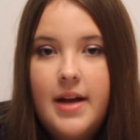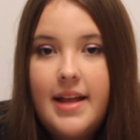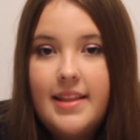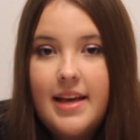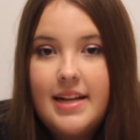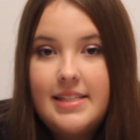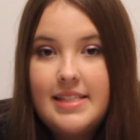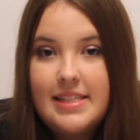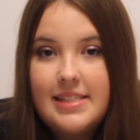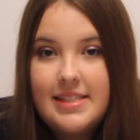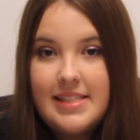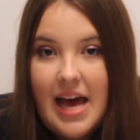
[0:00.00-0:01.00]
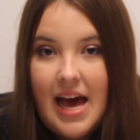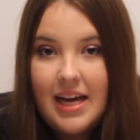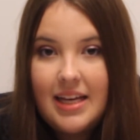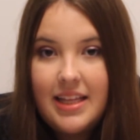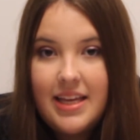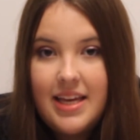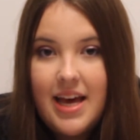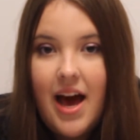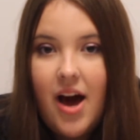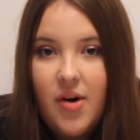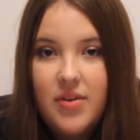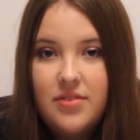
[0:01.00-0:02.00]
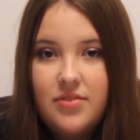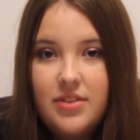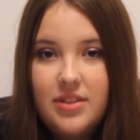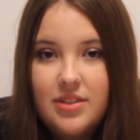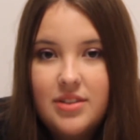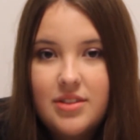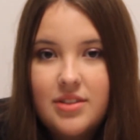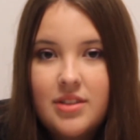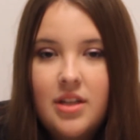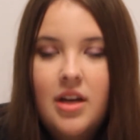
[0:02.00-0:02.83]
and that is exactly how it feels.